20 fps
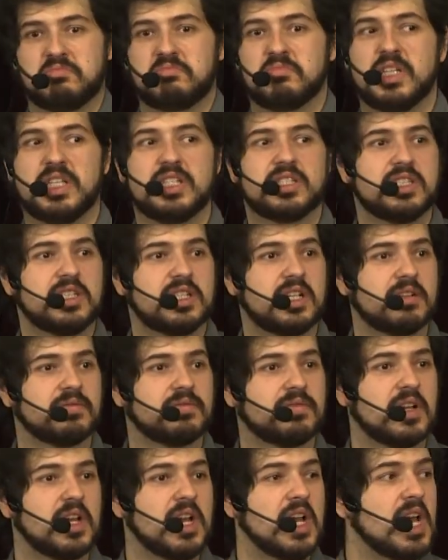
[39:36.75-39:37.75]
Easy
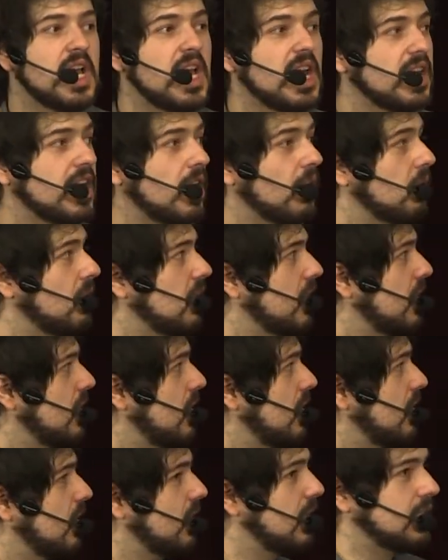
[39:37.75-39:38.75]
enough. Now,
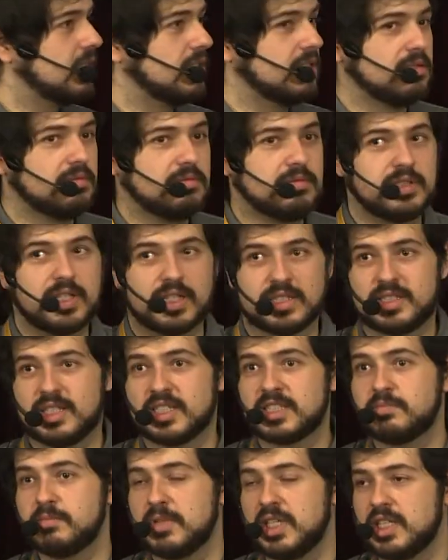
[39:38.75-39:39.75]
does
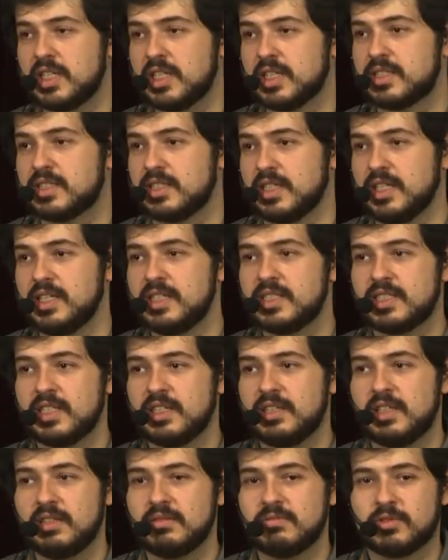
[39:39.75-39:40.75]
this mean it's
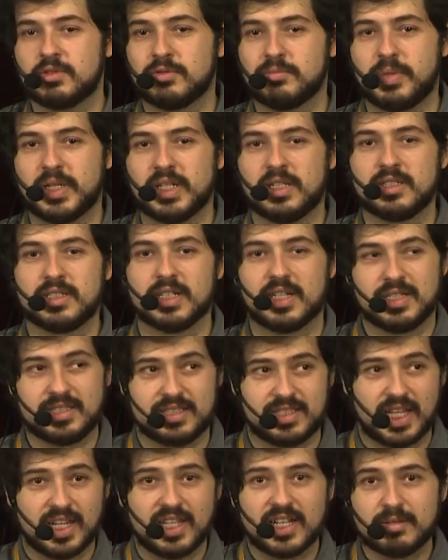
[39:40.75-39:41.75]
easy to build a
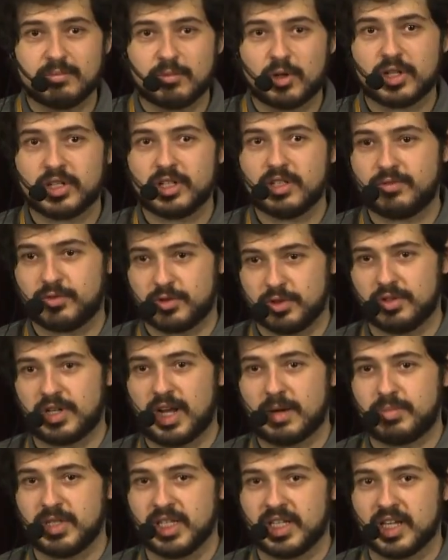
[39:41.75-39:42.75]
data model for your
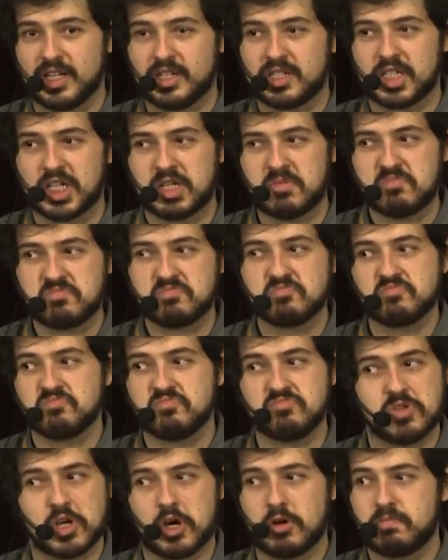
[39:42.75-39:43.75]
application?
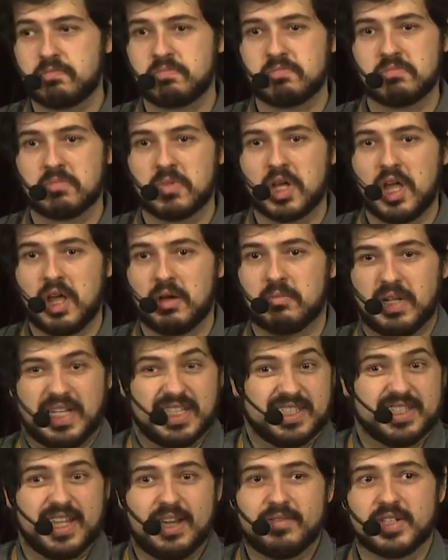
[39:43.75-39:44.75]
Nope. But
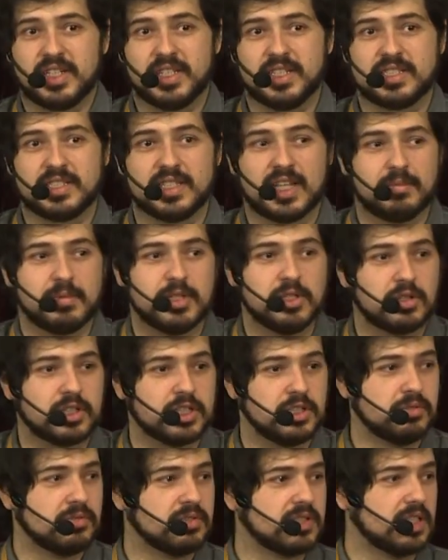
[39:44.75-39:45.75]
it's never easy. I mean, you
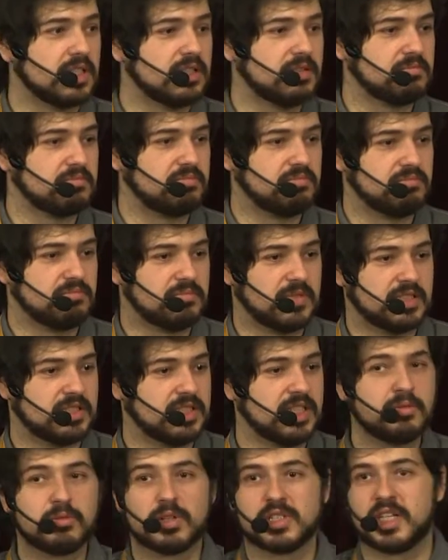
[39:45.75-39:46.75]
could use a a
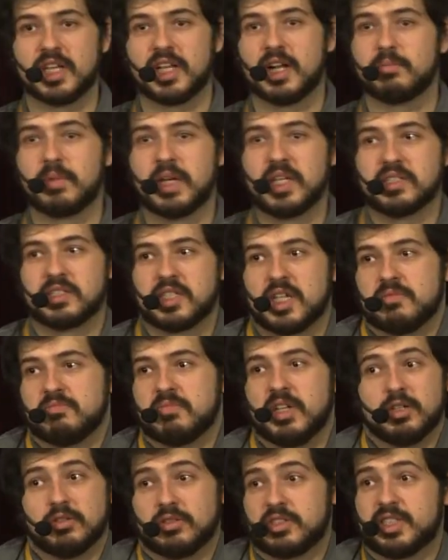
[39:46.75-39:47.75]
SQL database, and
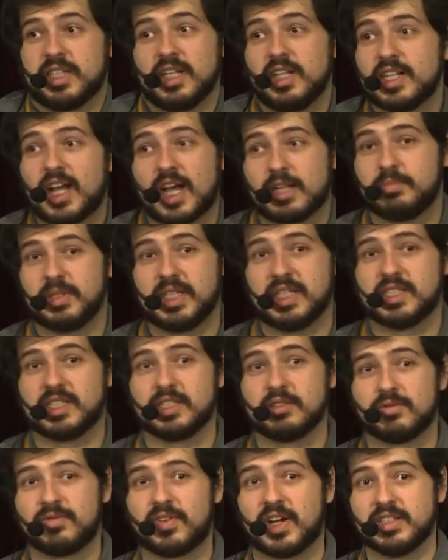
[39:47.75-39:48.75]
it'll still not be easy
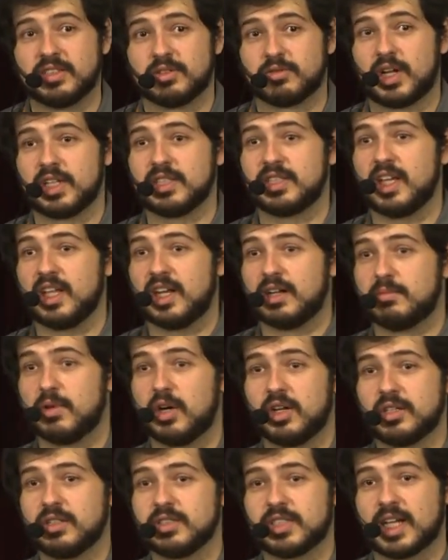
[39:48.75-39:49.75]
to find the right data
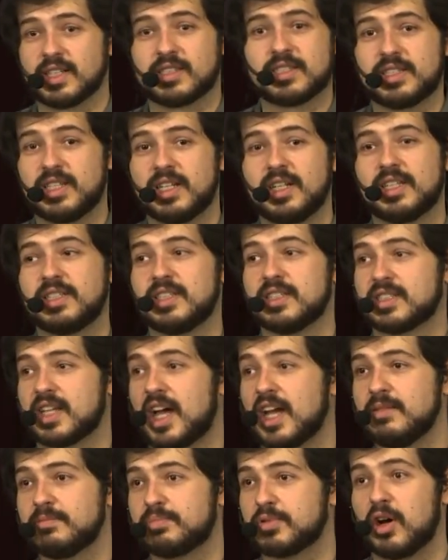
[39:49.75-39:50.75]
model. That's still a
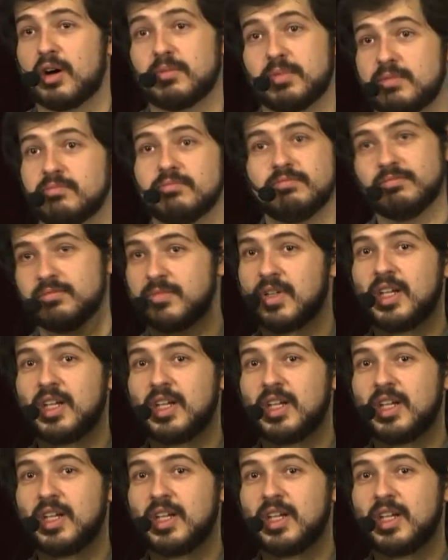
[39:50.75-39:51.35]
design problem.